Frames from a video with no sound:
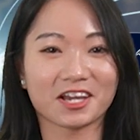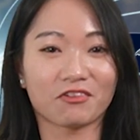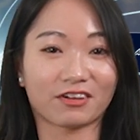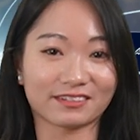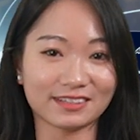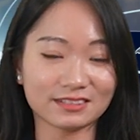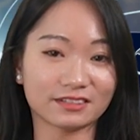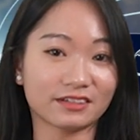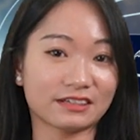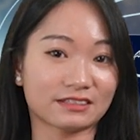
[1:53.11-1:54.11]
While this
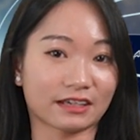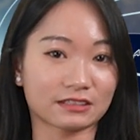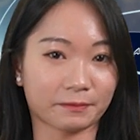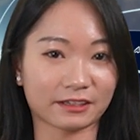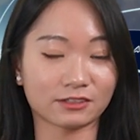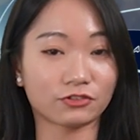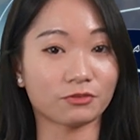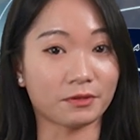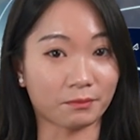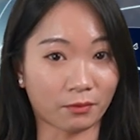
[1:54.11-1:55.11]
year is expected to
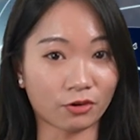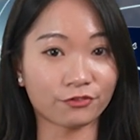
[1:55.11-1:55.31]
be more